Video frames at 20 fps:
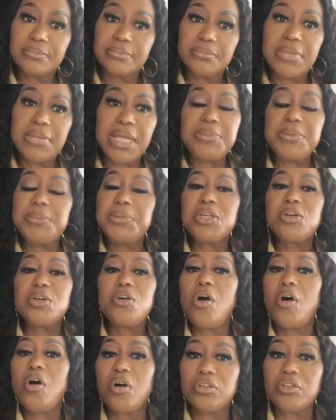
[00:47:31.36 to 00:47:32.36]
Maybe
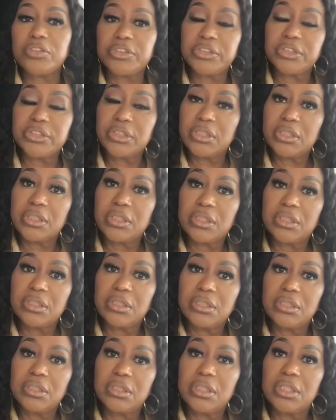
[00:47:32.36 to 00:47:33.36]
because
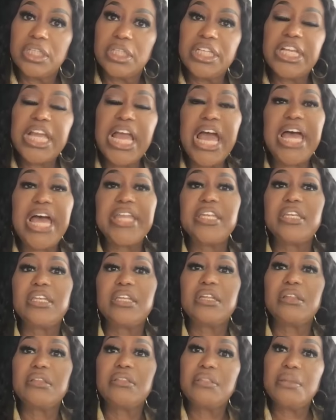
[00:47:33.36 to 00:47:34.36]
he had
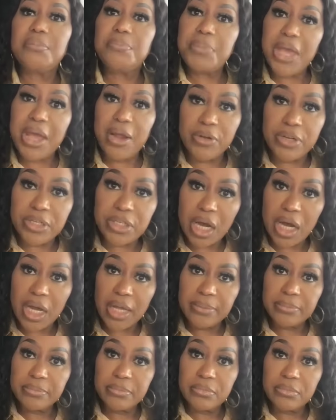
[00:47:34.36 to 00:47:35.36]
the paradigm,
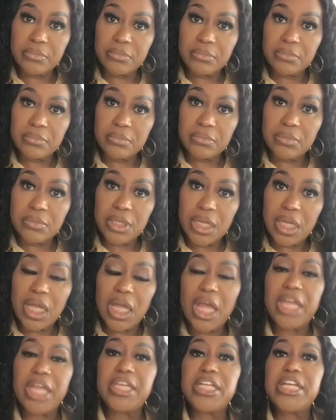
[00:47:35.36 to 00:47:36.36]

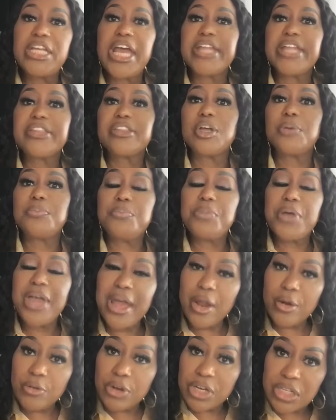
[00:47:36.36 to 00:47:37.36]
and he had the
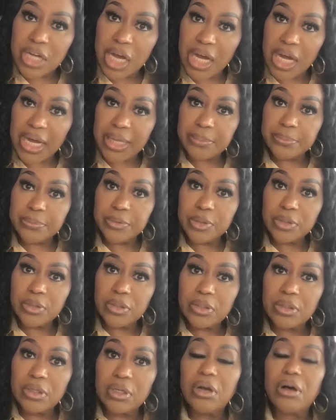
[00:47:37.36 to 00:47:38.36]
paradigm
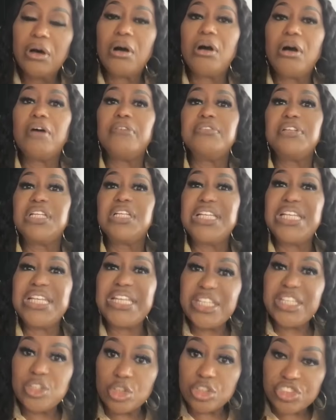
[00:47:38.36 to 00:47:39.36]
of
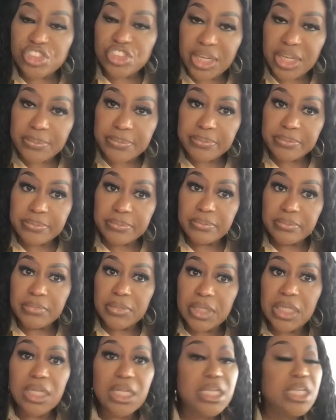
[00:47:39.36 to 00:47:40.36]
leadership,
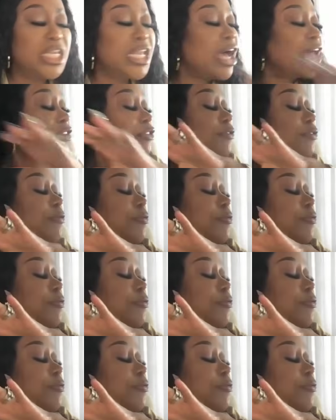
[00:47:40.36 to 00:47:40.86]
not